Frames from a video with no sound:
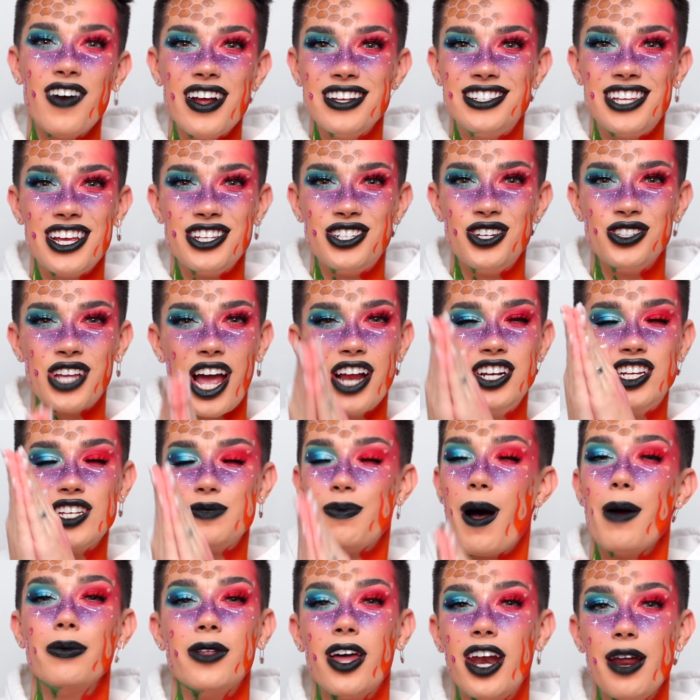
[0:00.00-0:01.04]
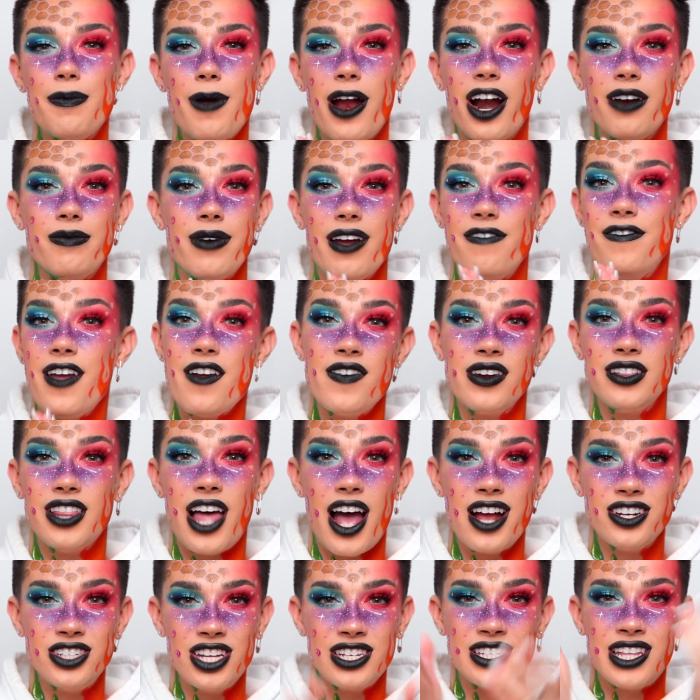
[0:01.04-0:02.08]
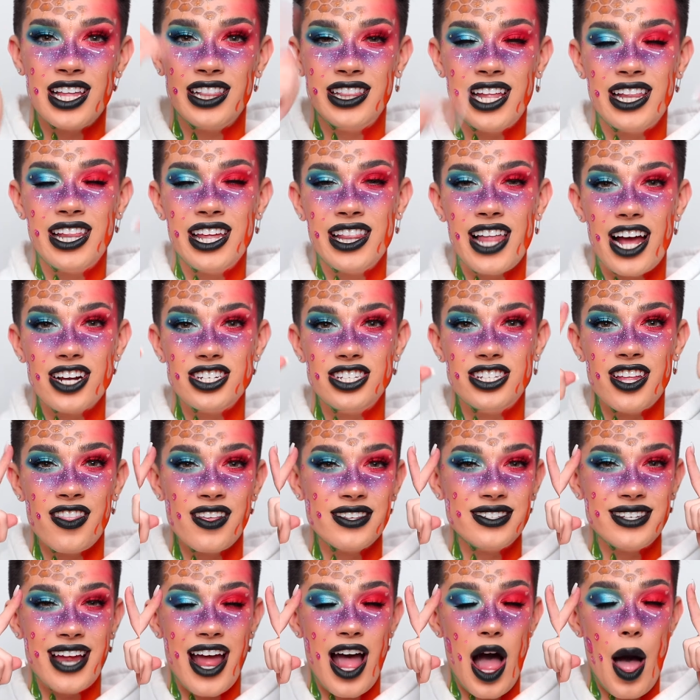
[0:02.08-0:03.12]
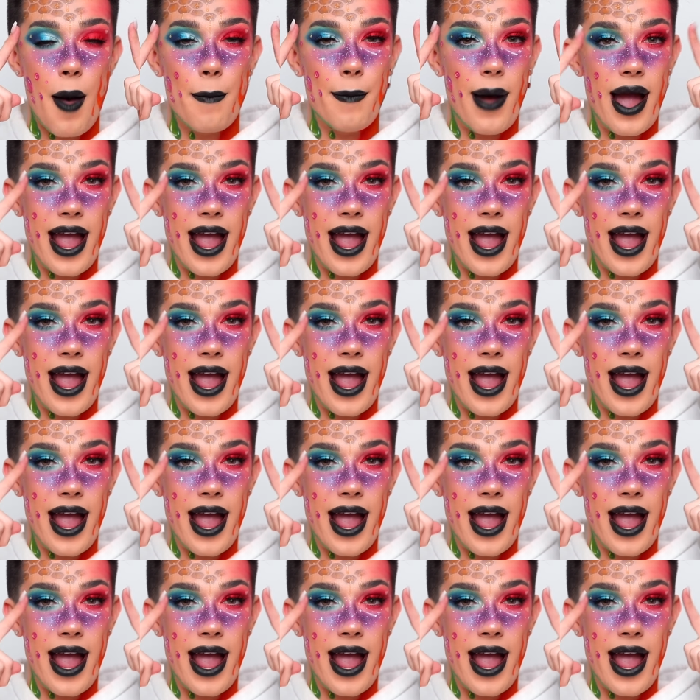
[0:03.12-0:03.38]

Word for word: Sisters, I just popped on a pair of my favorite lashes, Lilly Lashes in the style